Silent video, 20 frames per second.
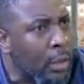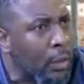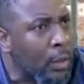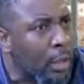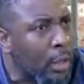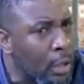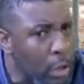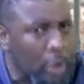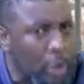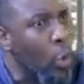
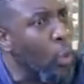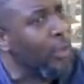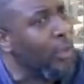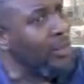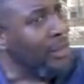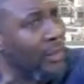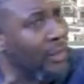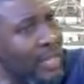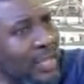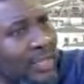It's only
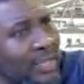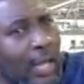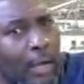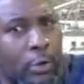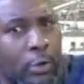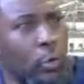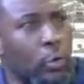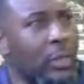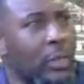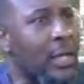the things that
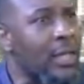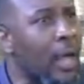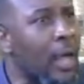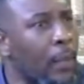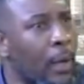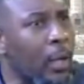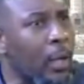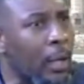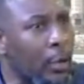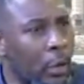you think that.
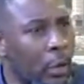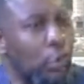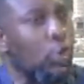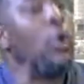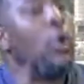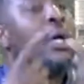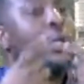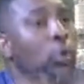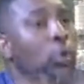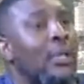
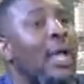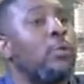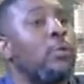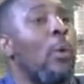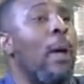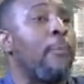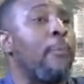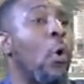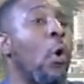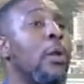So that's
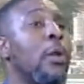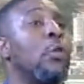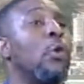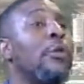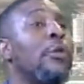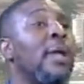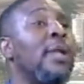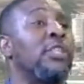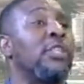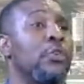why I'm calling
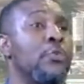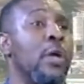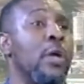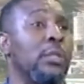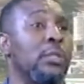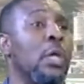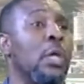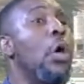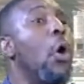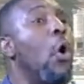on
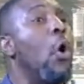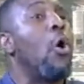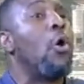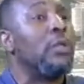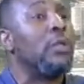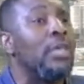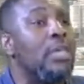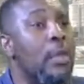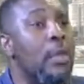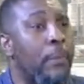Nigerians, all
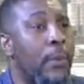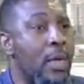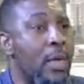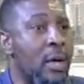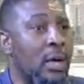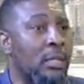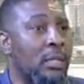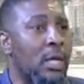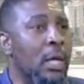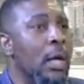the key
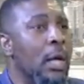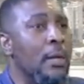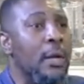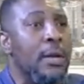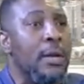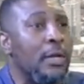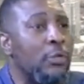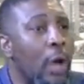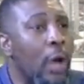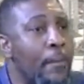players, the
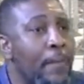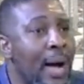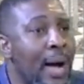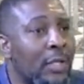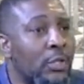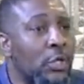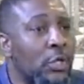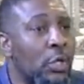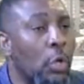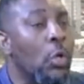Nigerian Bar
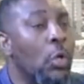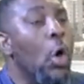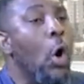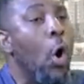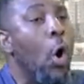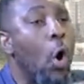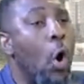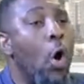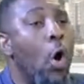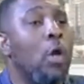Association,
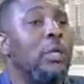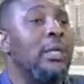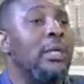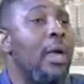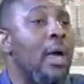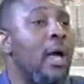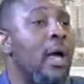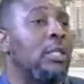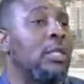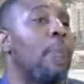all the
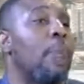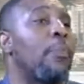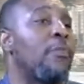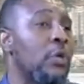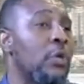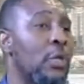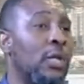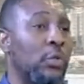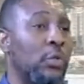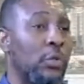healthcare
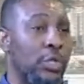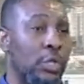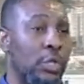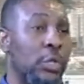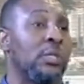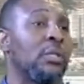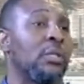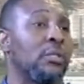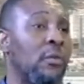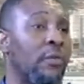professional
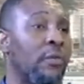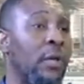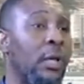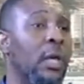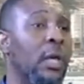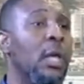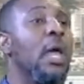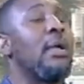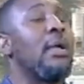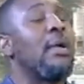associations and stuff like
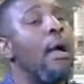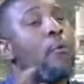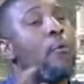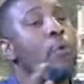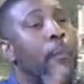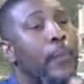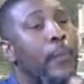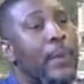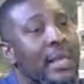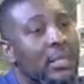that. Can
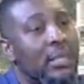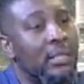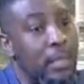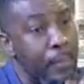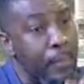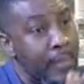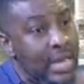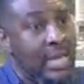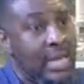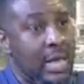we please, the
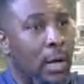media,